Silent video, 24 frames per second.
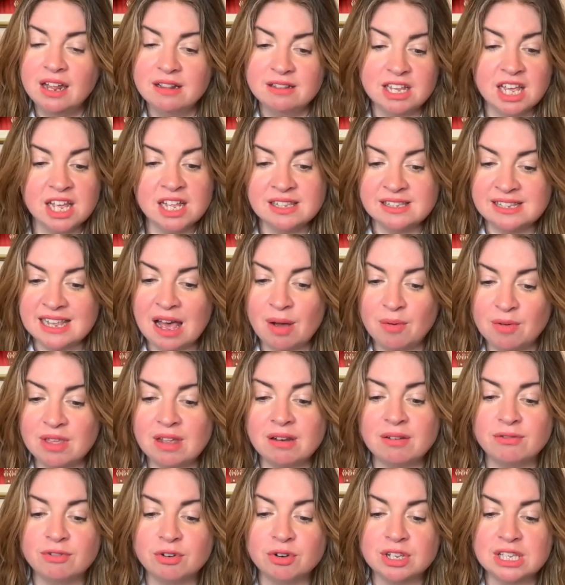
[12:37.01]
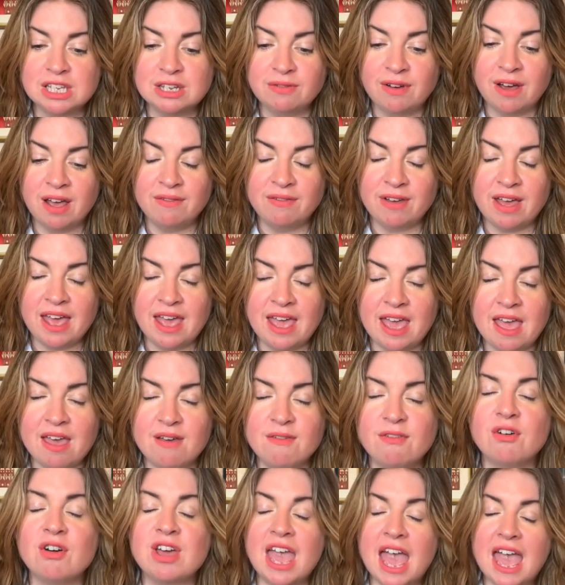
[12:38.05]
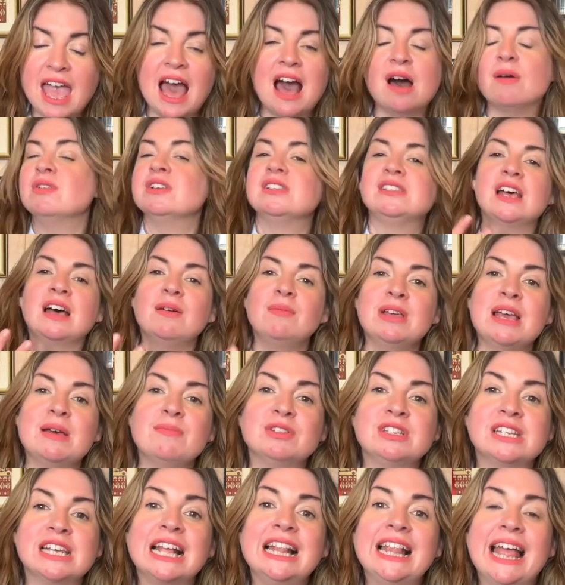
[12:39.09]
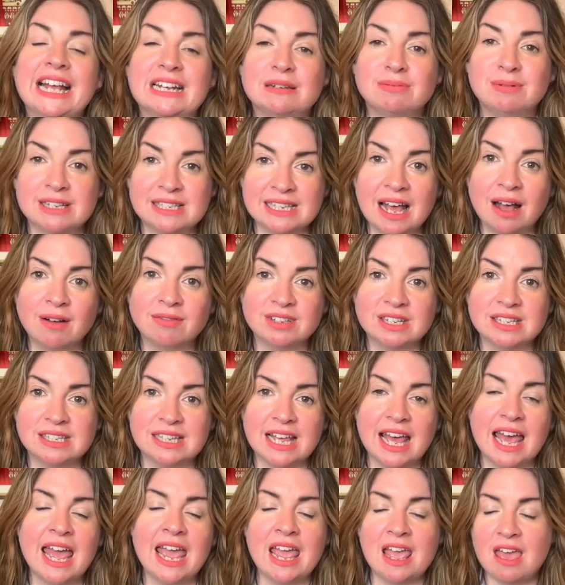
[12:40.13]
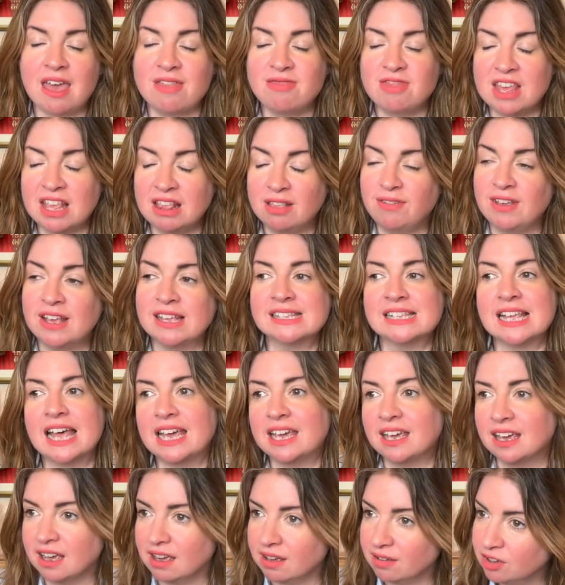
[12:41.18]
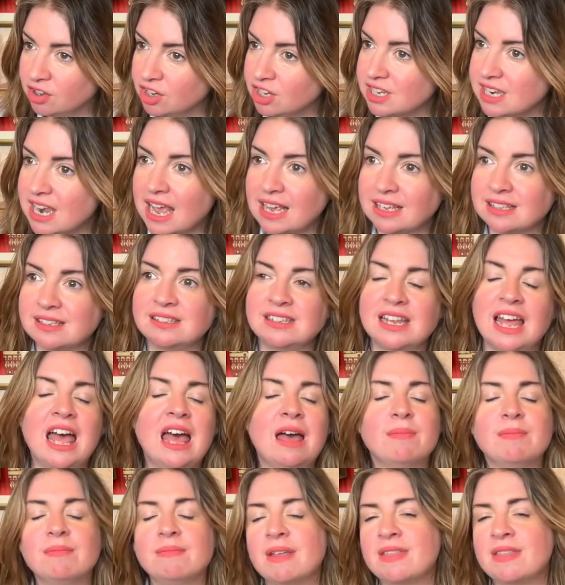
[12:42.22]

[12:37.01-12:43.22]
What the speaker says: Turns out within 48 hours, I was able to collect myself to say, this feels like a good next step.